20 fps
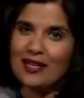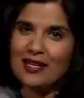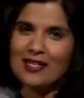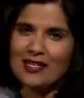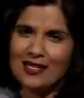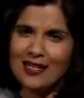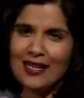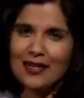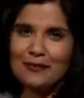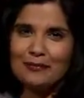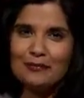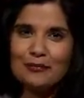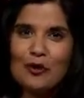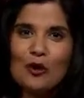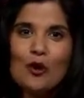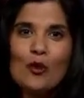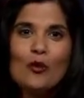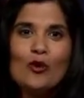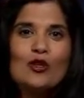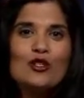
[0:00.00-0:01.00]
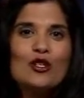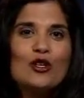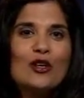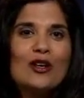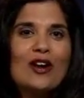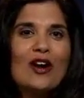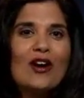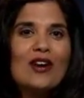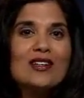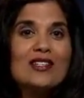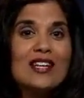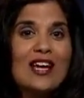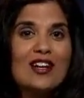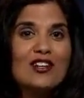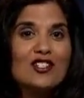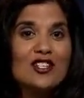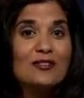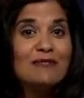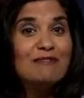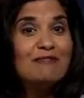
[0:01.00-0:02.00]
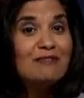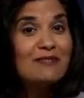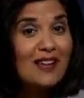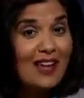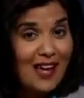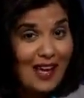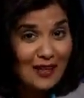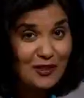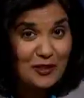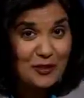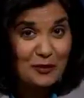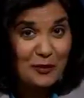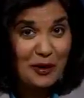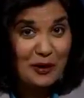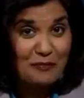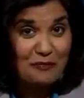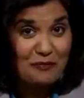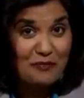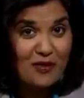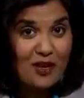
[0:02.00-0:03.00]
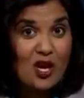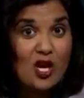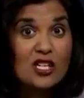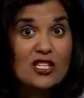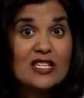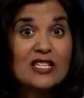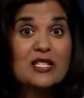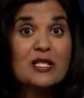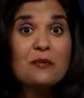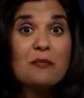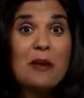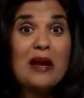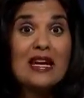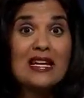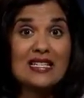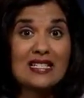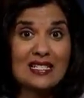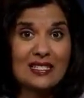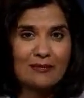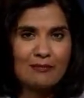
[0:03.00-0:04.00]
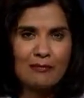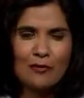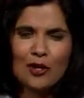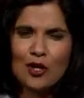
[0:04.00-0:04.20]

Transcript: Tonight, we're turning our attention elsewhere, to space.